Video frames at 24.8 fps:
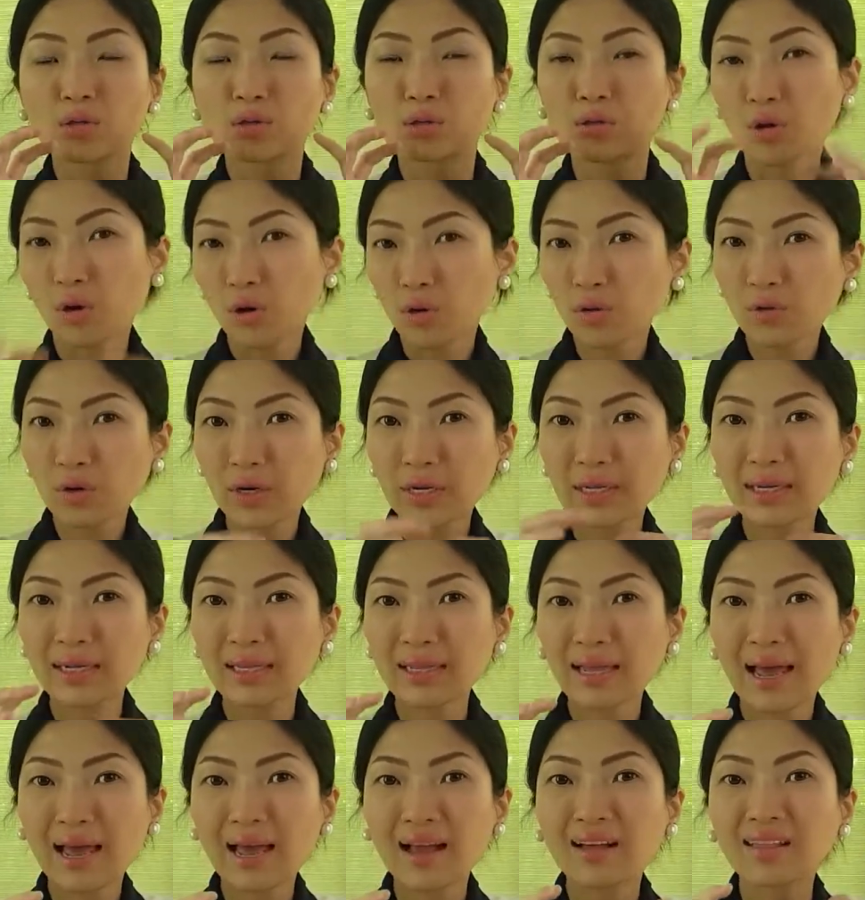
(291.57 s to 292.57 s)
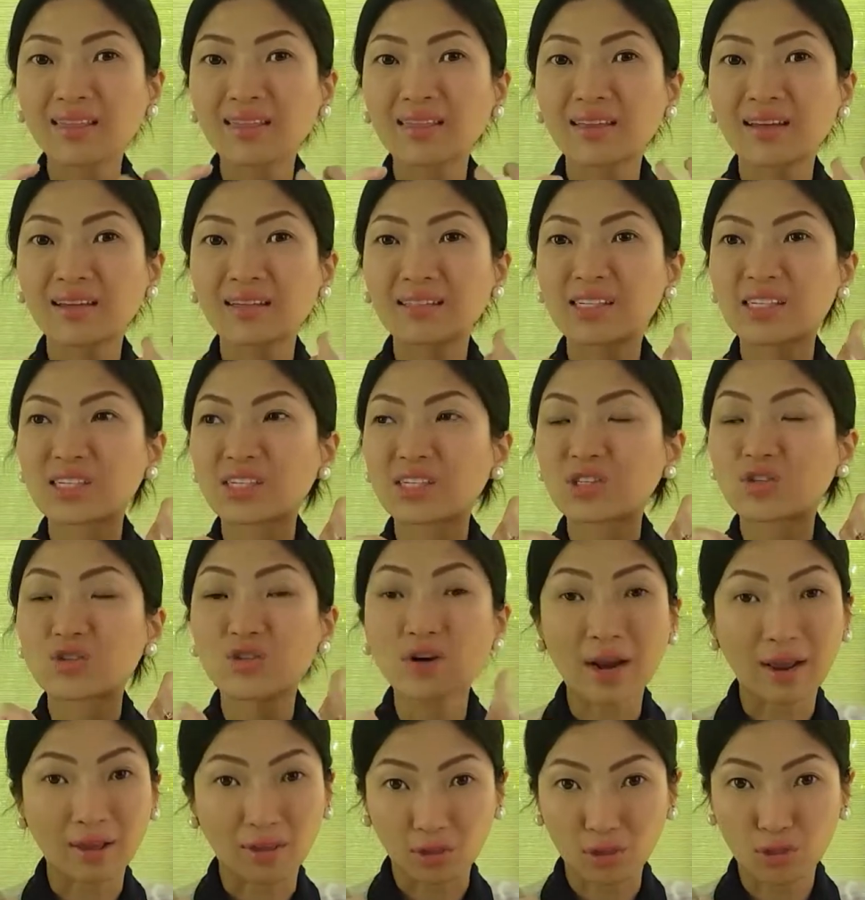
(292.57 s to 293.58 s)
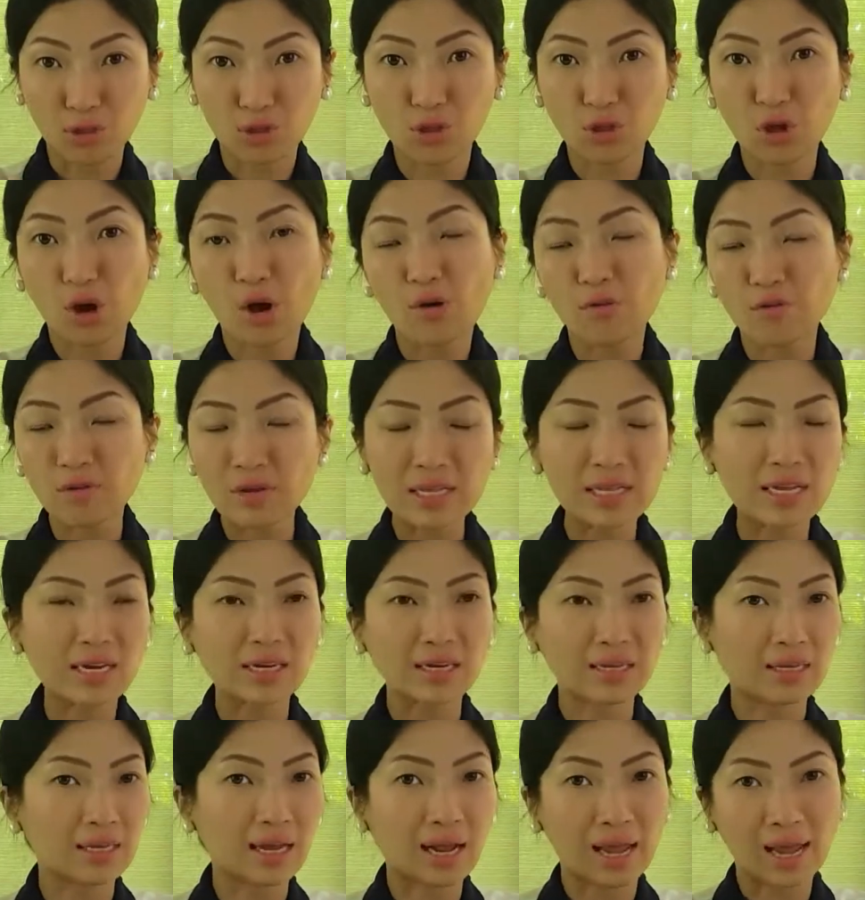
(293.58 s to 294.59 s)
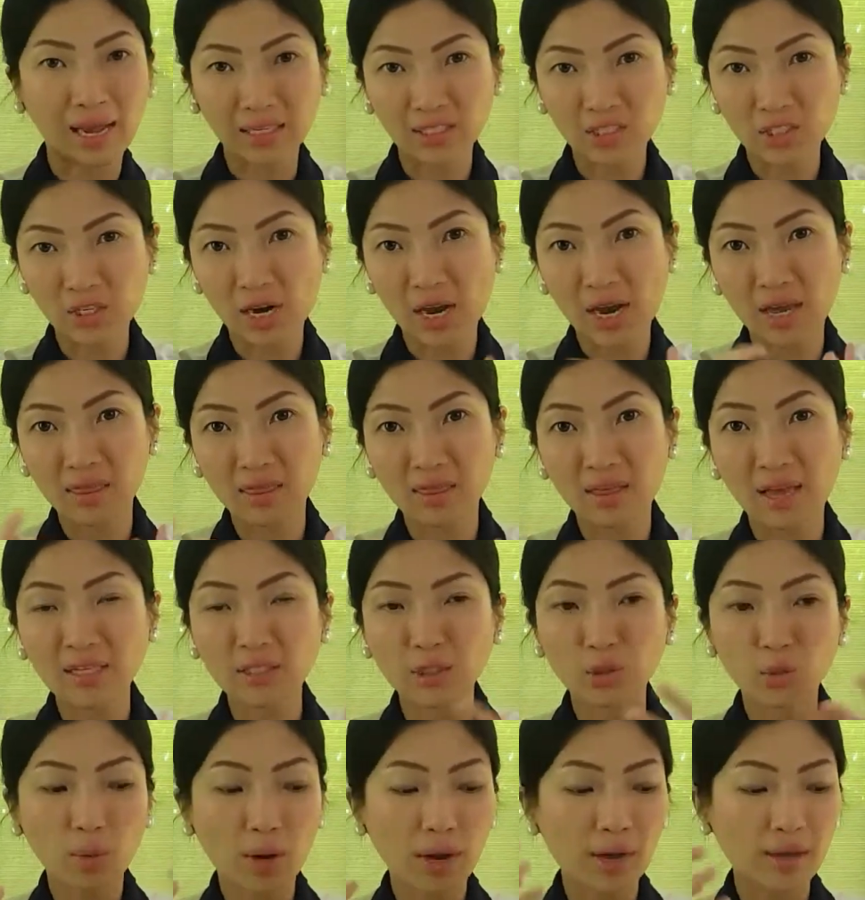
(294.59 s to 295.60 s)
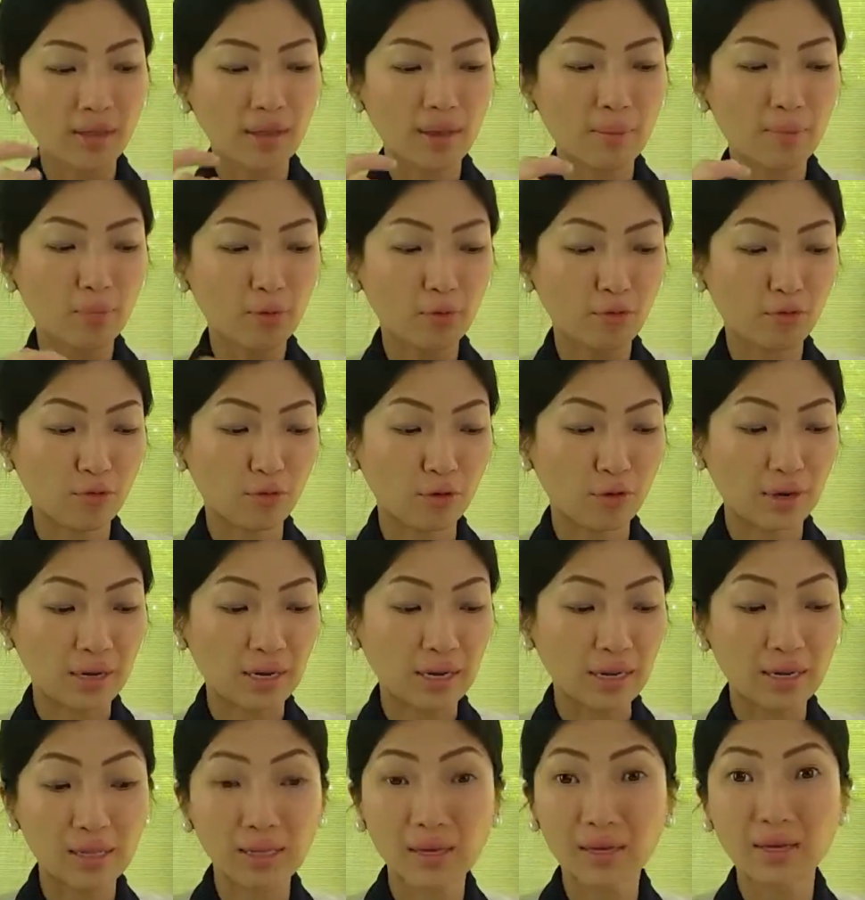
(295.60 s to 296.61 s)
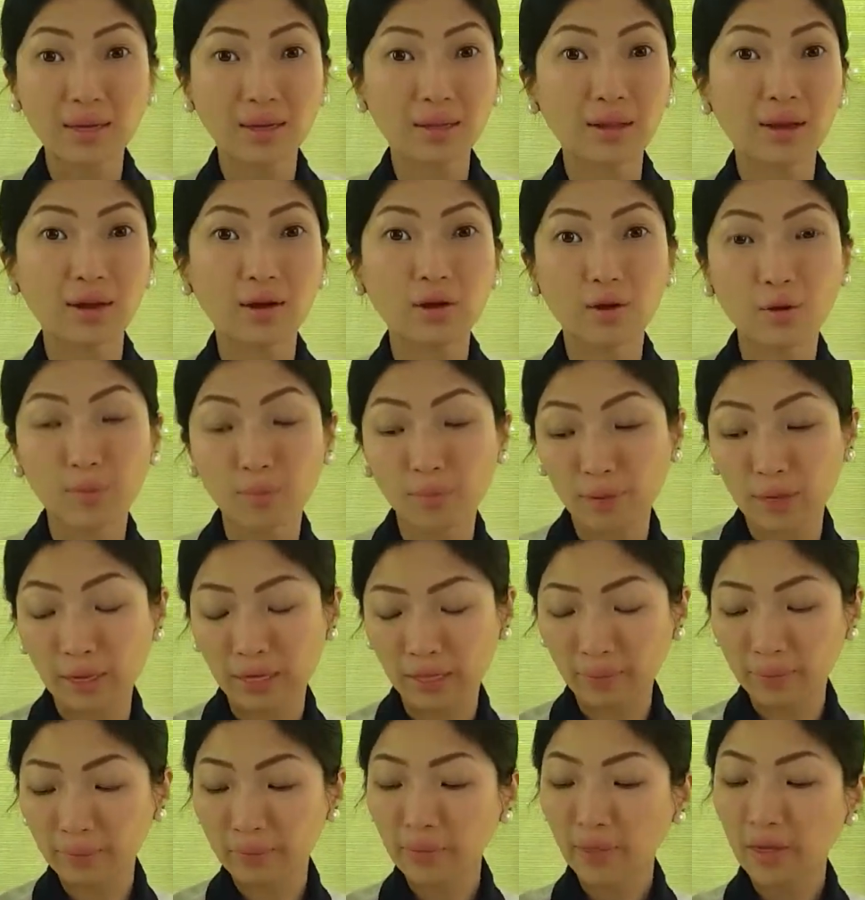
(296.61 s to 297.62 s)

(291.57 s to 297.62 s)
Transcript: don't really like the strength of Ylang Ylang Extra, and that's why they prefer Ylang Ylang Complete.